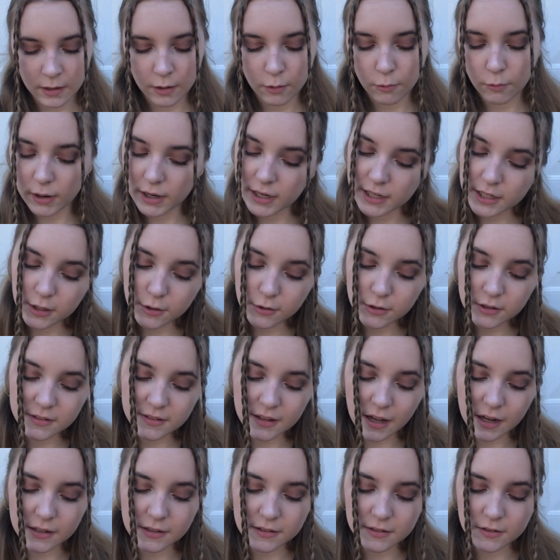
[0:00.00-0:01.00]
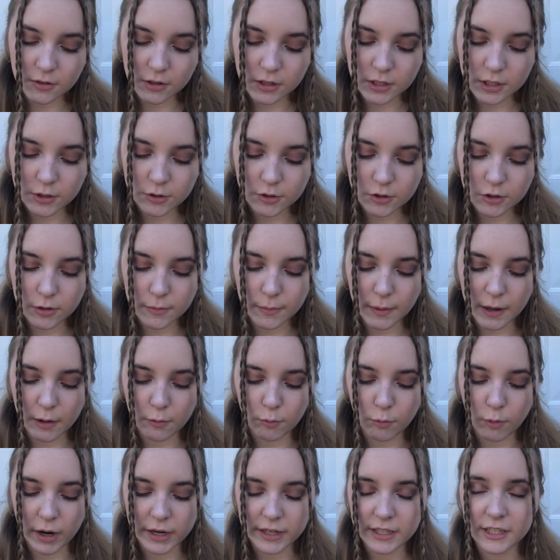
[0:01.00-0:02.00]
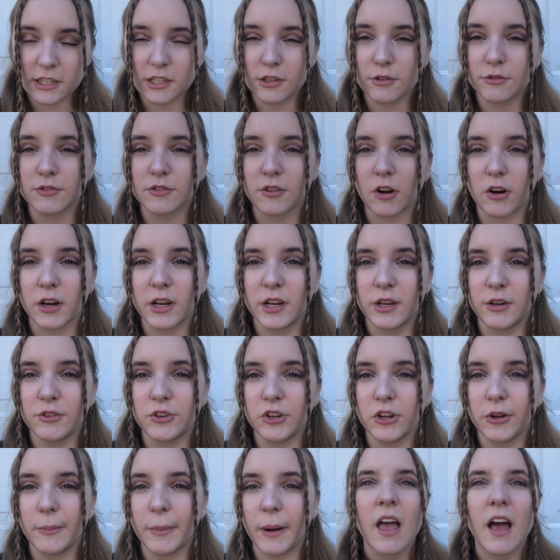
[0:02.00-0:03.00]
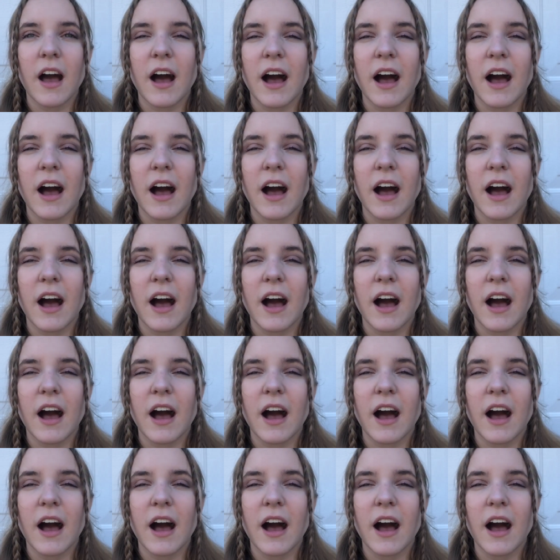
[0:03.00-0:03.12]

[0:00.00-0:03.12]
Why did you decide to start YouTube, and why did you start YouTube?